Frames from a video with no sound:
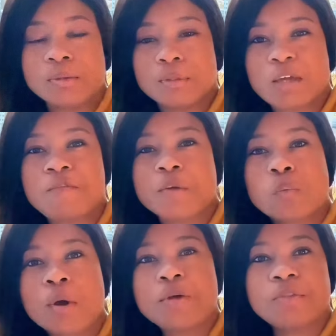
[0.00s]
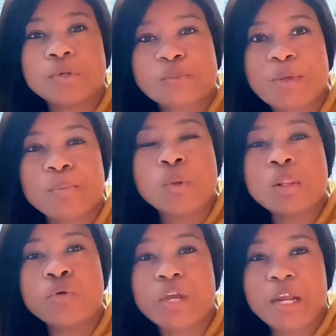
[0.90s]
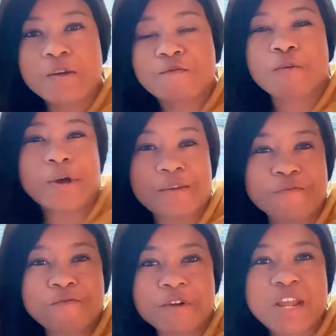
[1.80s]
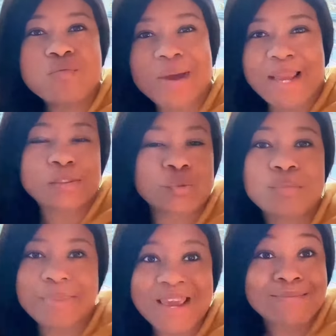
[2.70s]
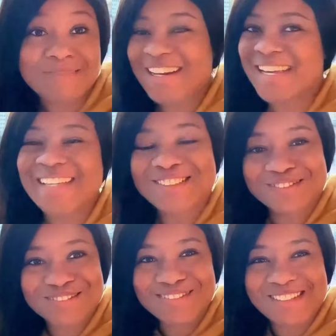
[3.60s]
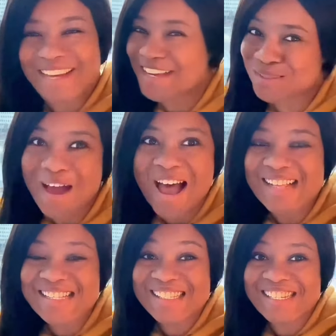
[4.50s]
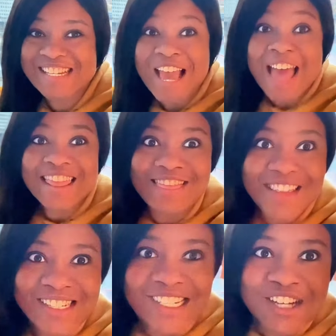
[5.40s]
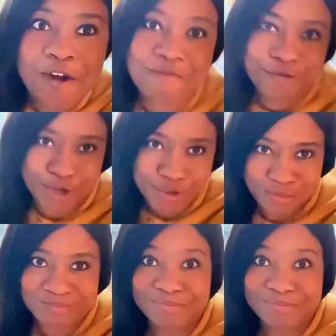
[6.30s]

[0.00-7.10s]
If you're one of those people looking for a free way to make money, guess what? This is not for you.